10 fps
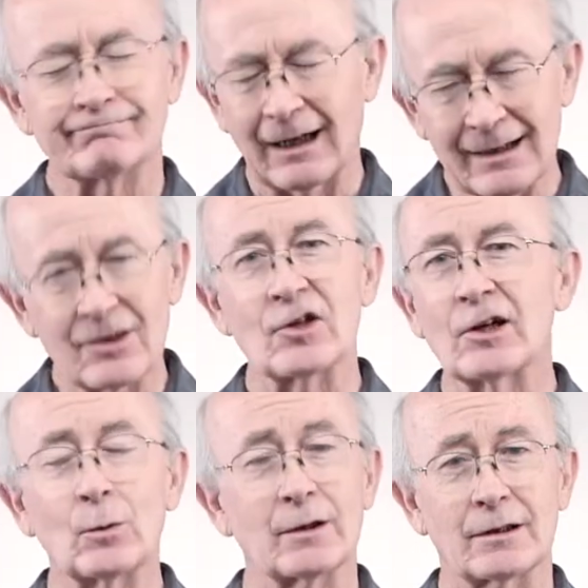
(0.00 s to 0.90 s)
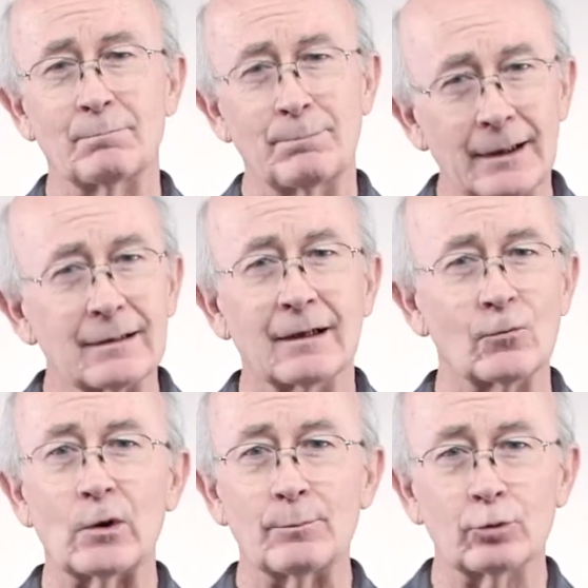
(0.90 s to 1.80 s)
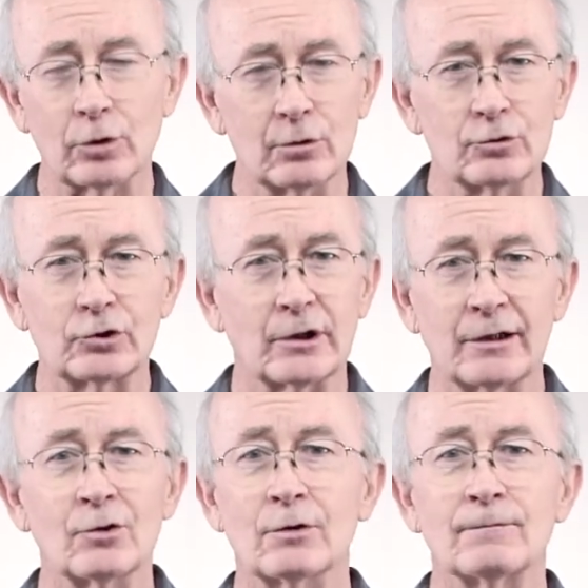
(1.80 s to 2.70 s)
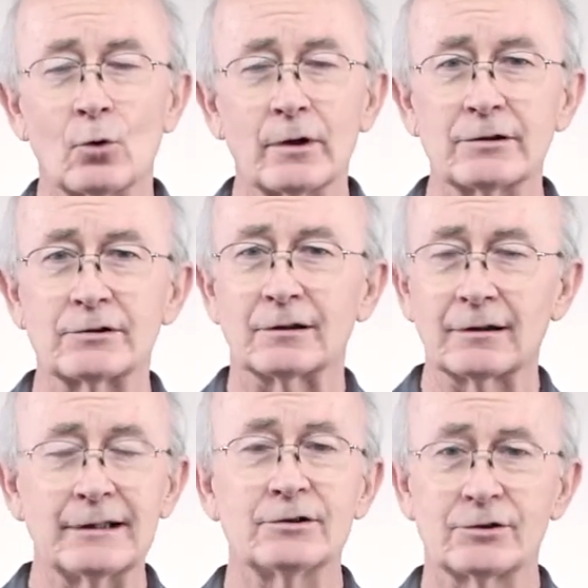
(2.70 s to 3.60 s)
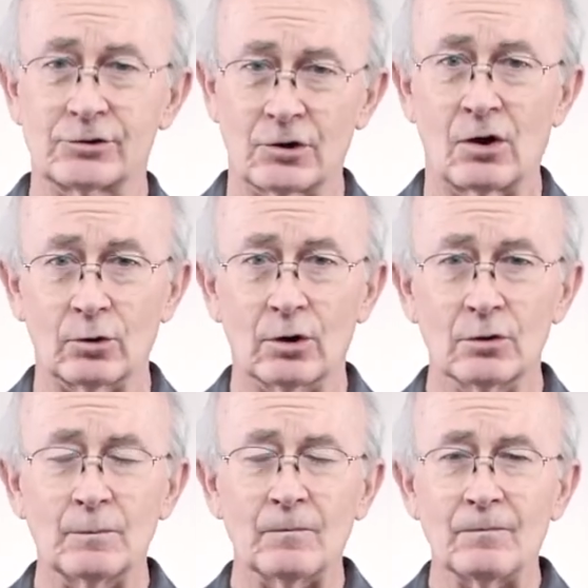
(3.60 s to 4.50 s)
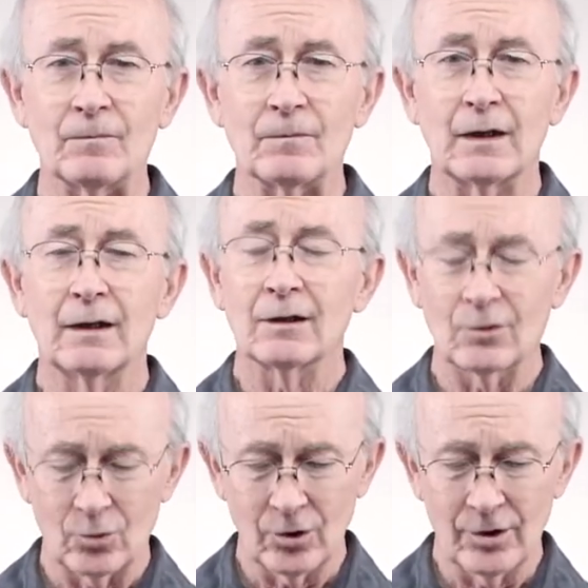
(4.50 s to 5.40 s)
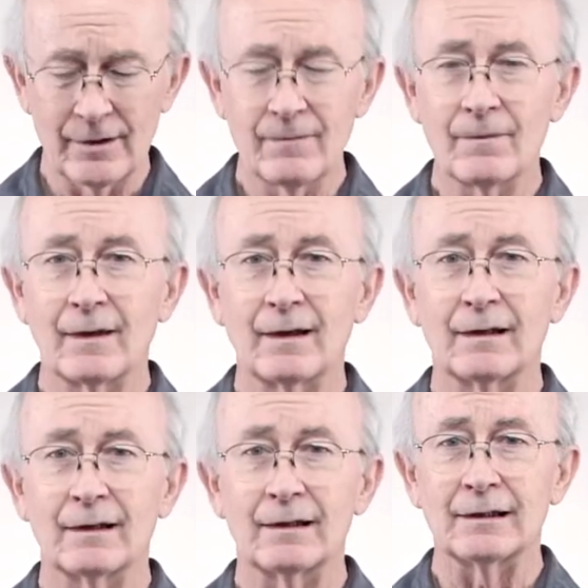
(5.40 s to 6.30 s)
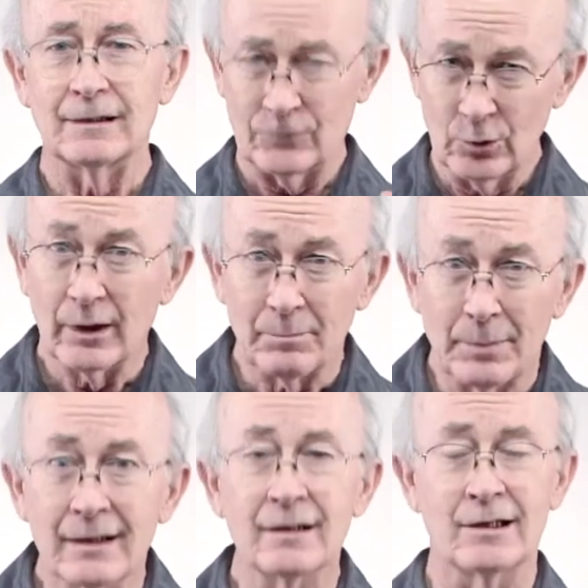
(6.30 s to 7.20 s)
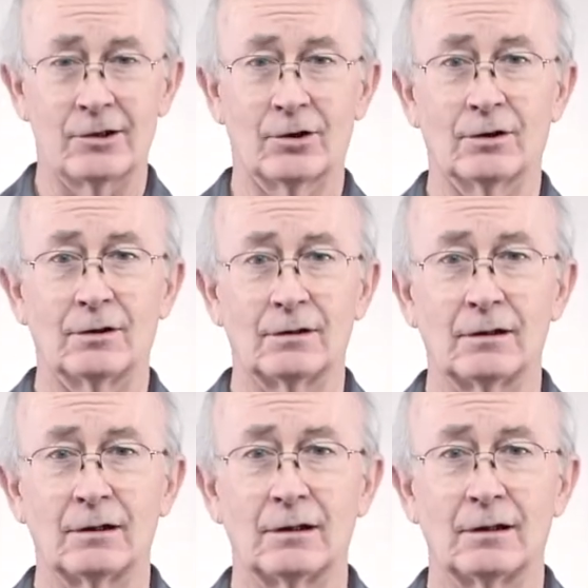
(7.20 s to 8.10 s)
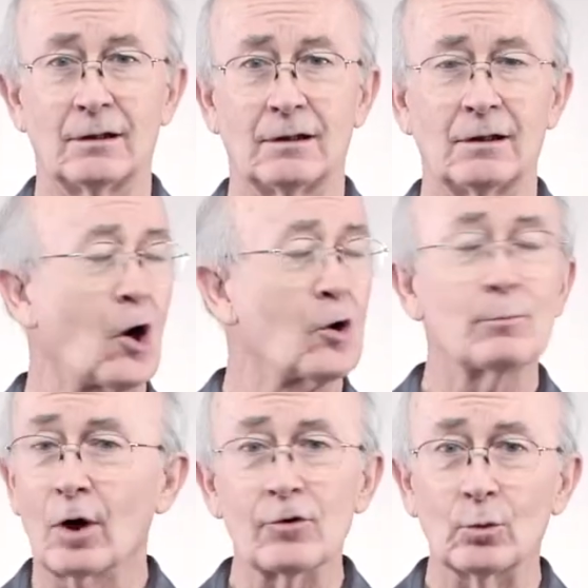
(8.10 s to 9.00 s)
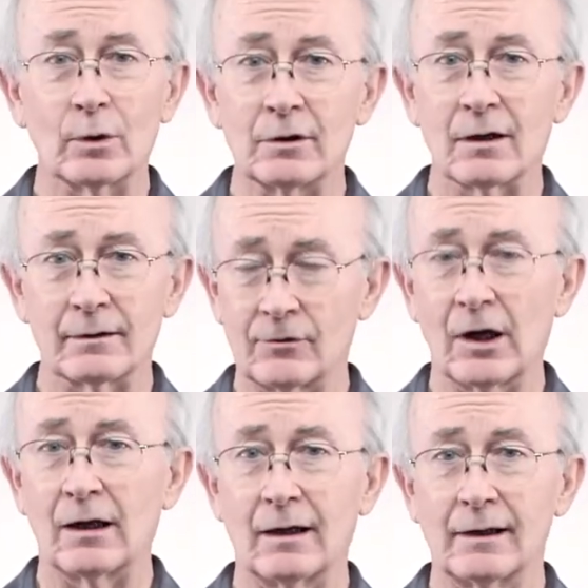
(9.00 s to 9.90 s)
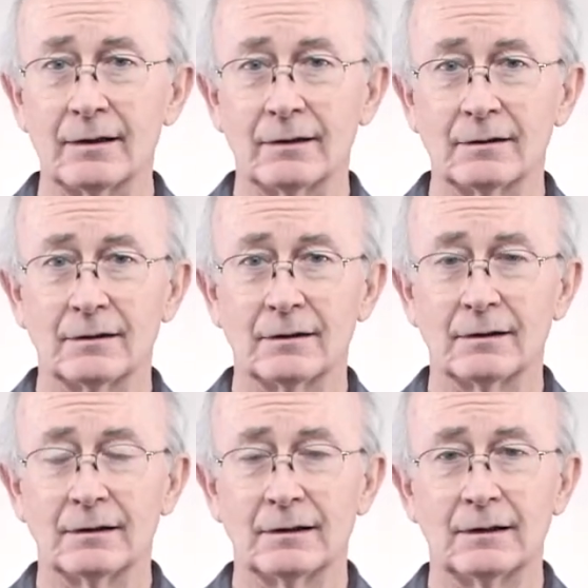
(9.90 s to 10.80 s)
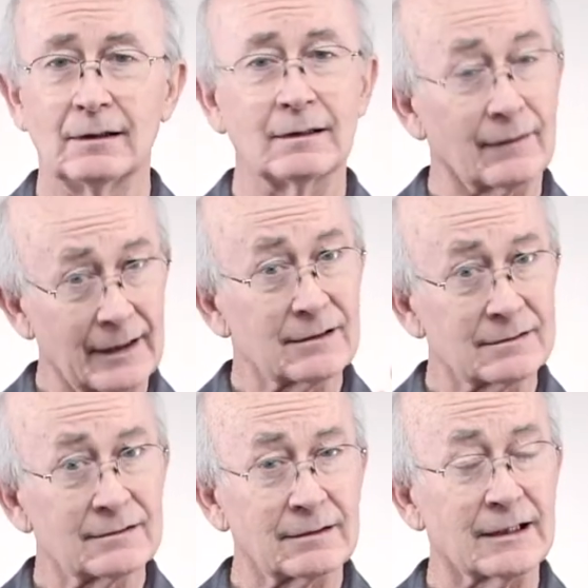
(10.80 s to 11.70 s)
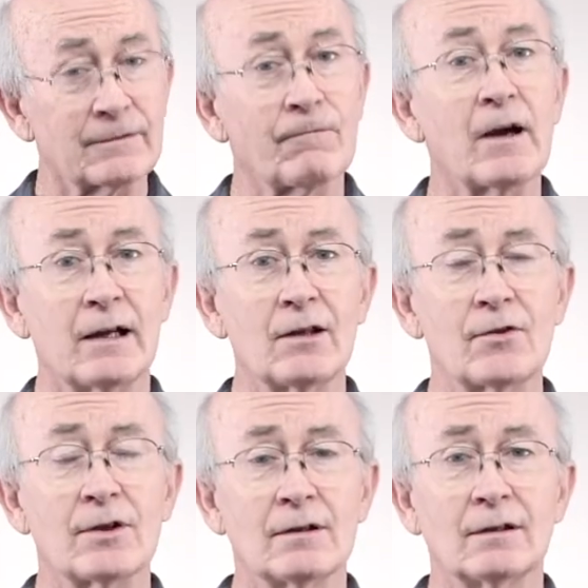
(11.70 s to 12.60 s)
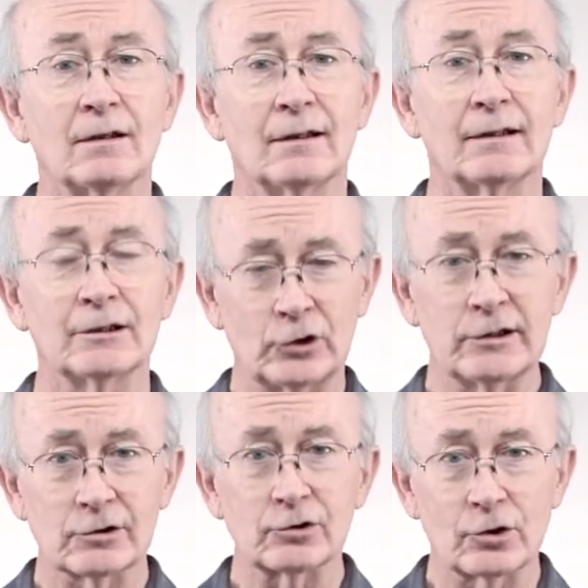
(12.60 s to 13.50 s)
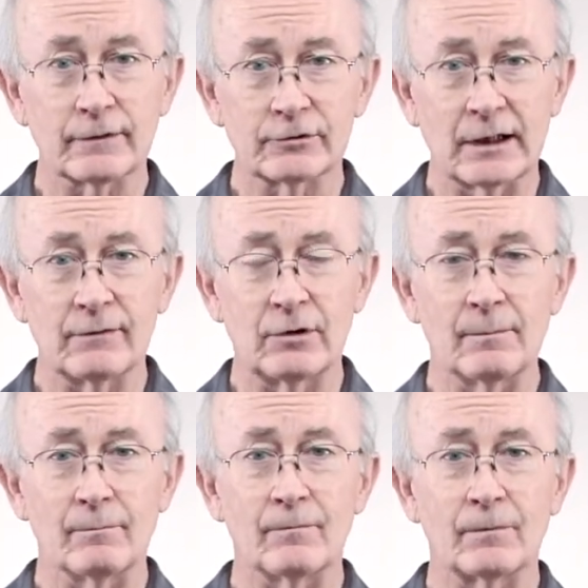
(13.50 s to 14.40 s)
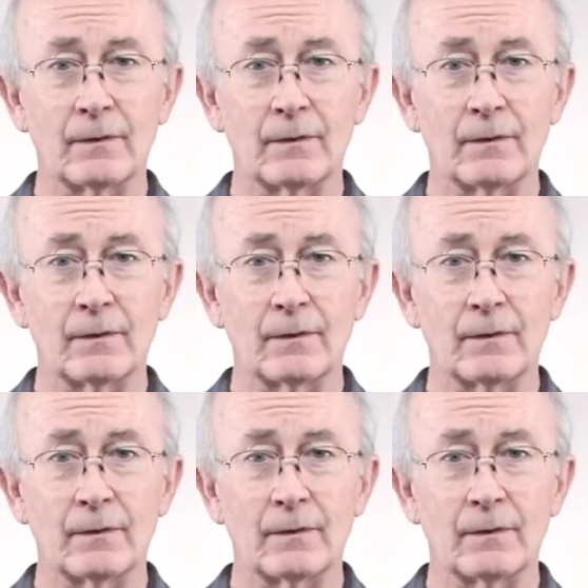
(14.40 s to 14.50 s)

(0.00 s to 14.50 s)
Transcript: I think with a bit of reproach in her voice, at least sorrow, Lord, if you had been here, our brother would not have died. Now that, that's faith, that Jesus could have saved him.